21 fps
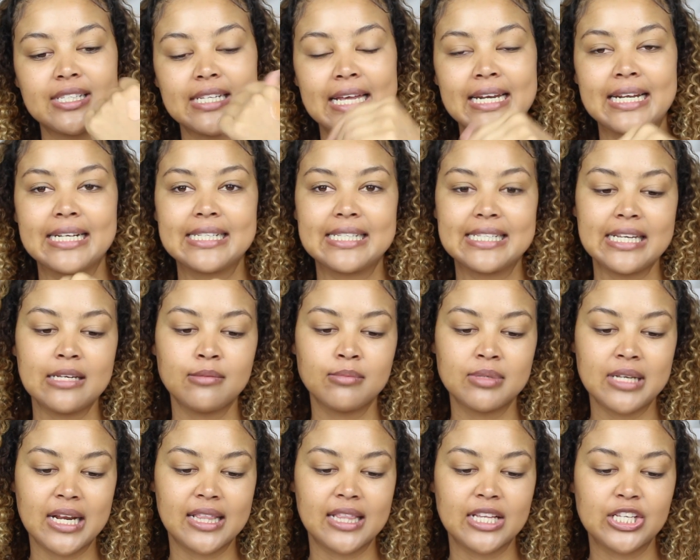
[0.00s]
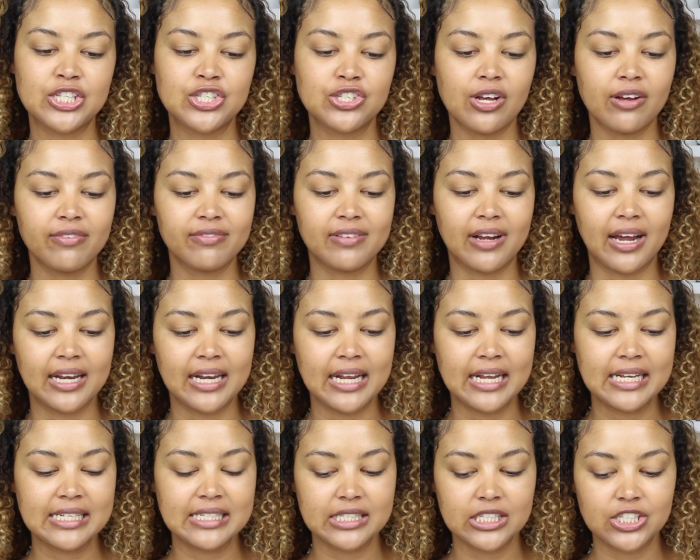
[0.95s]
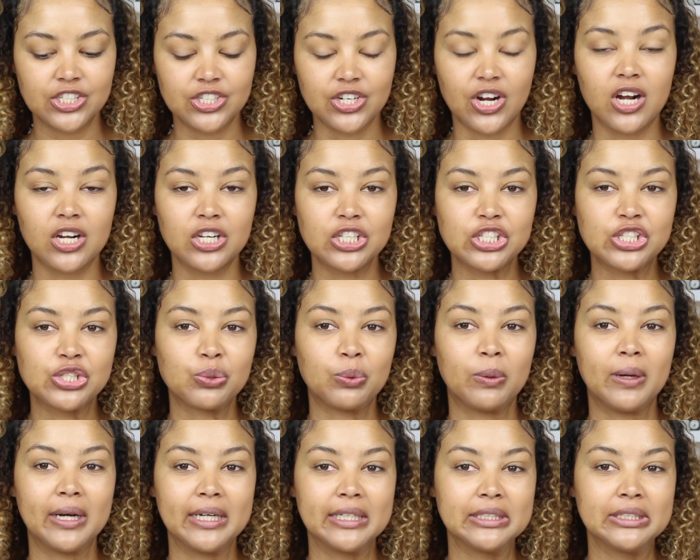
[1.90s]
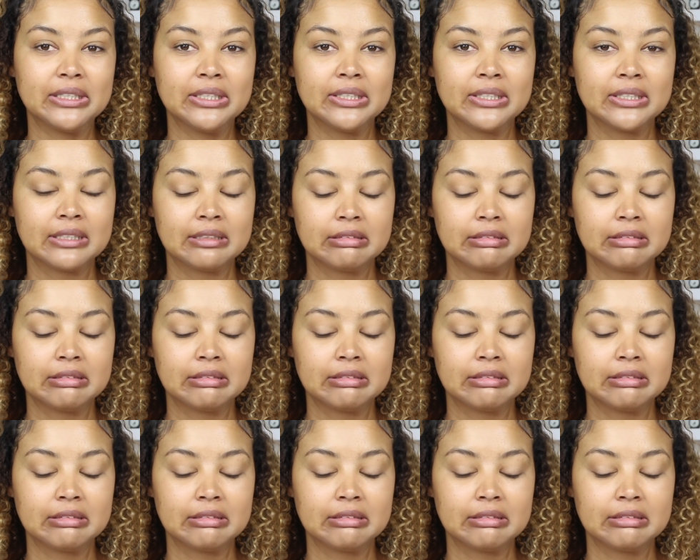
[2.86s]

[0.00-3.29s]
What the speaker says: and it seems like the Soft Honey is the darkest one.